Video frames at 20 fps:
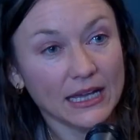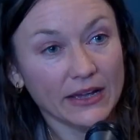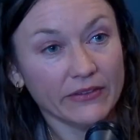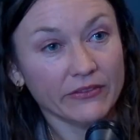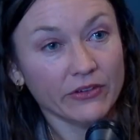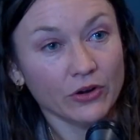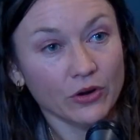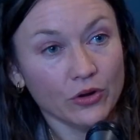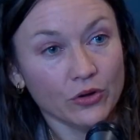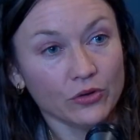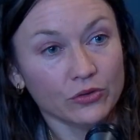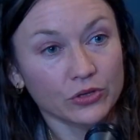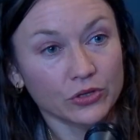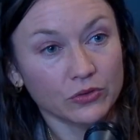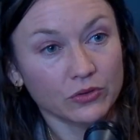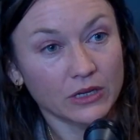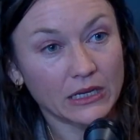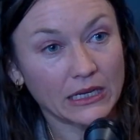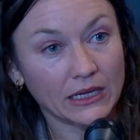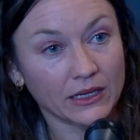have our own
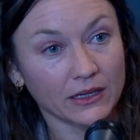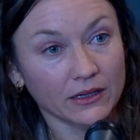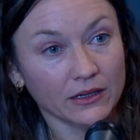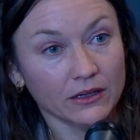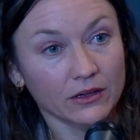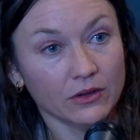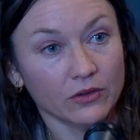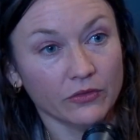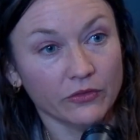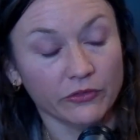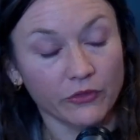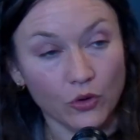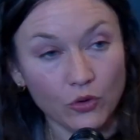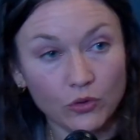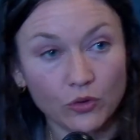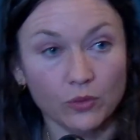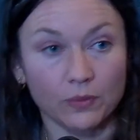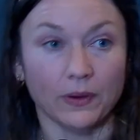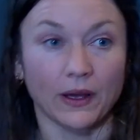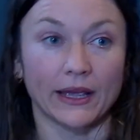unique
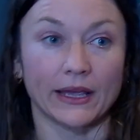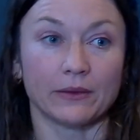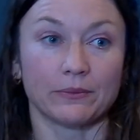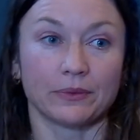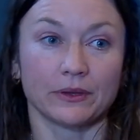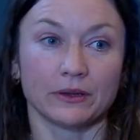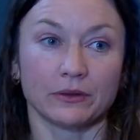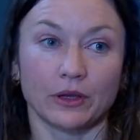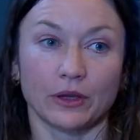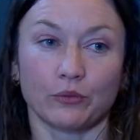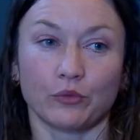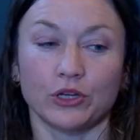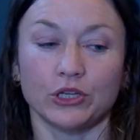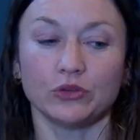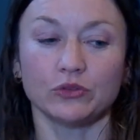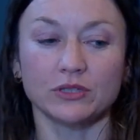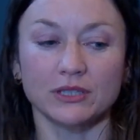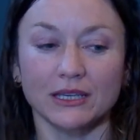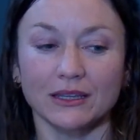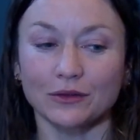vocal pipe. And when you
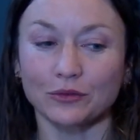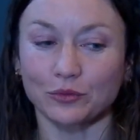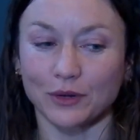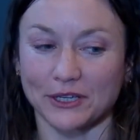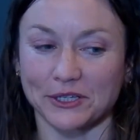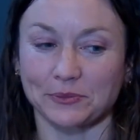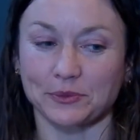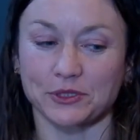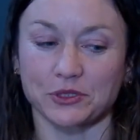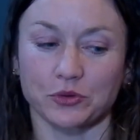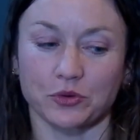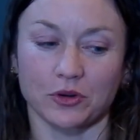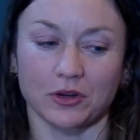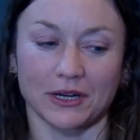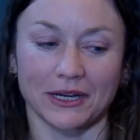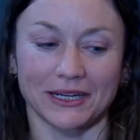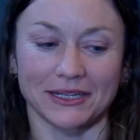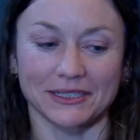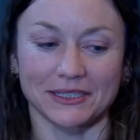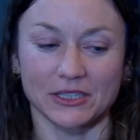see the
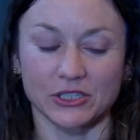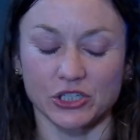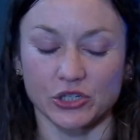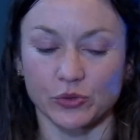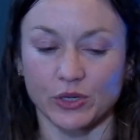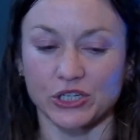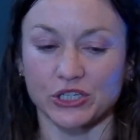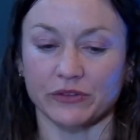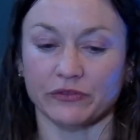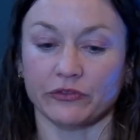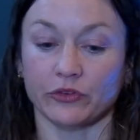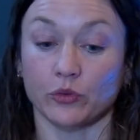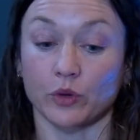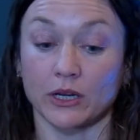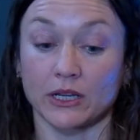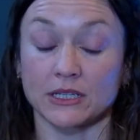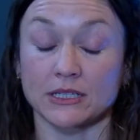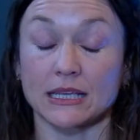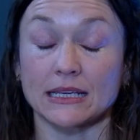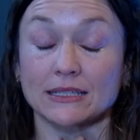respiratory situation for what
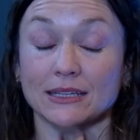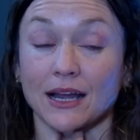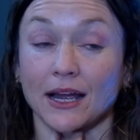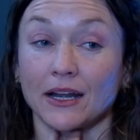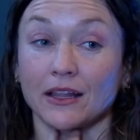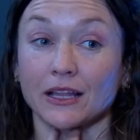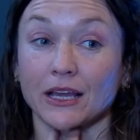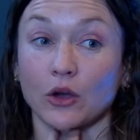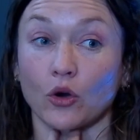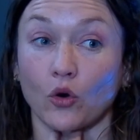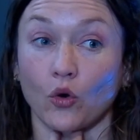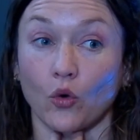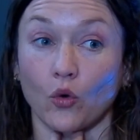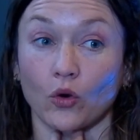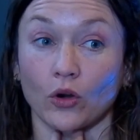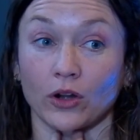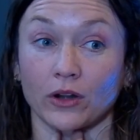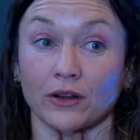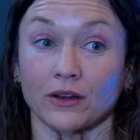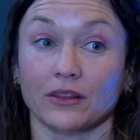it is, it's kind of like a
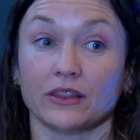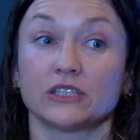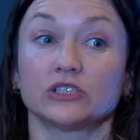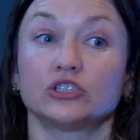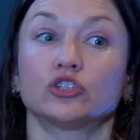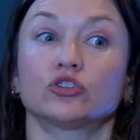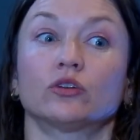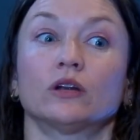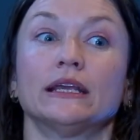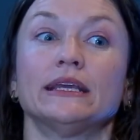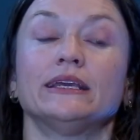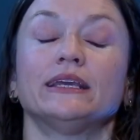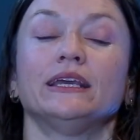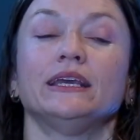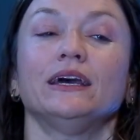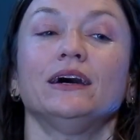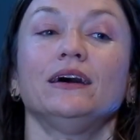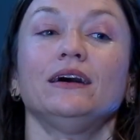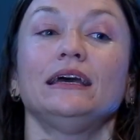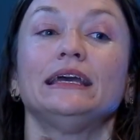horn. The
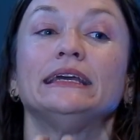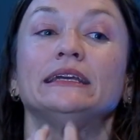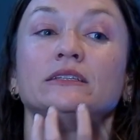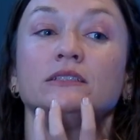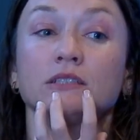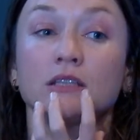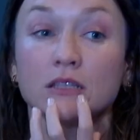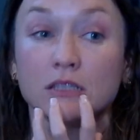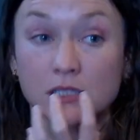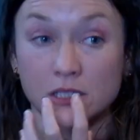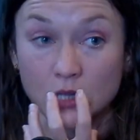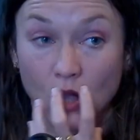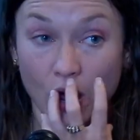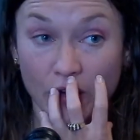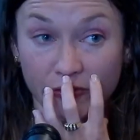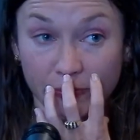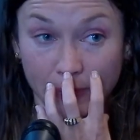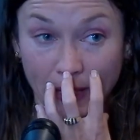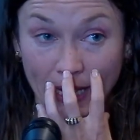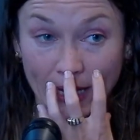trachea into the
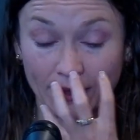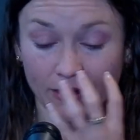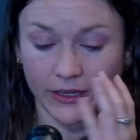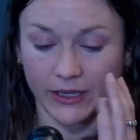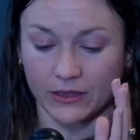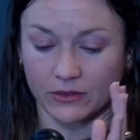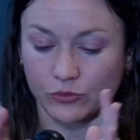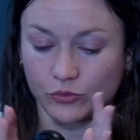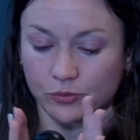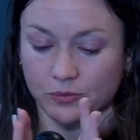soft palate.